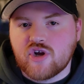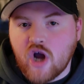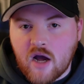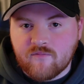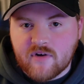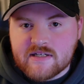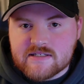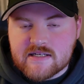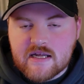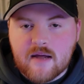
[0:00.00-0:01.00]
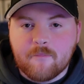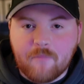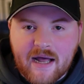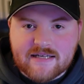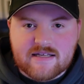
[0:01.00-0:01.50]
conference,
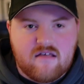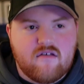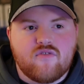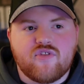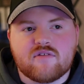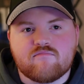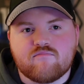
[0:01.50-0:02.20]
but the